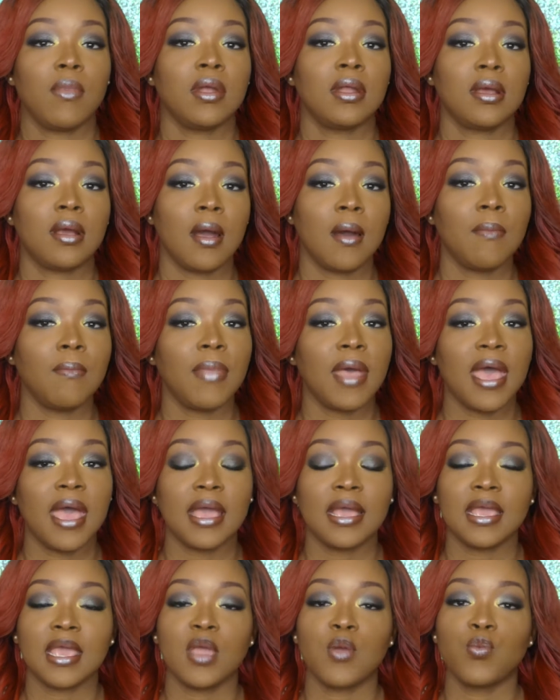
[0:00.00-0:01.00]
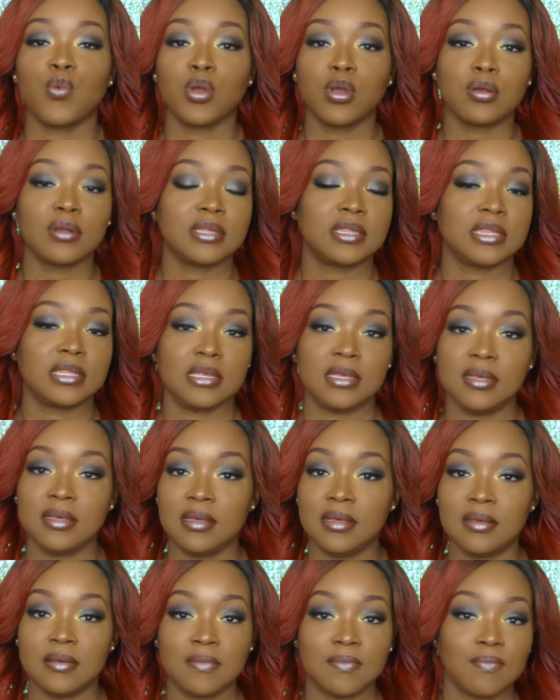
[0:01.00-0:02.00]
going to come back and we're going to
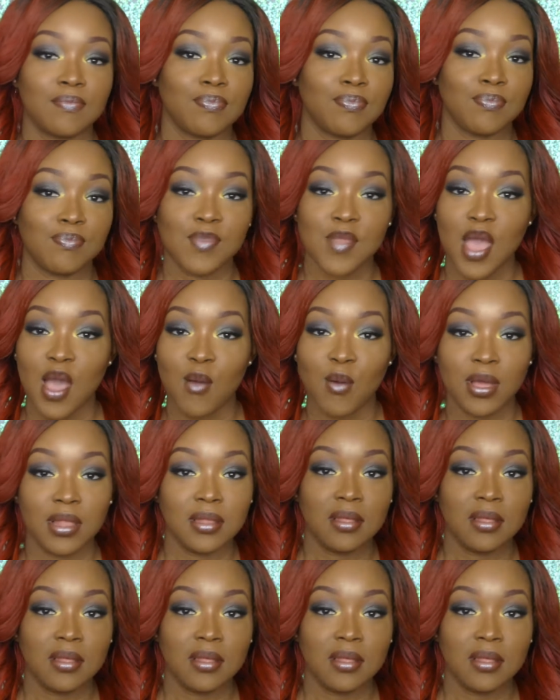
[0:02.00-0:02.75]
see how I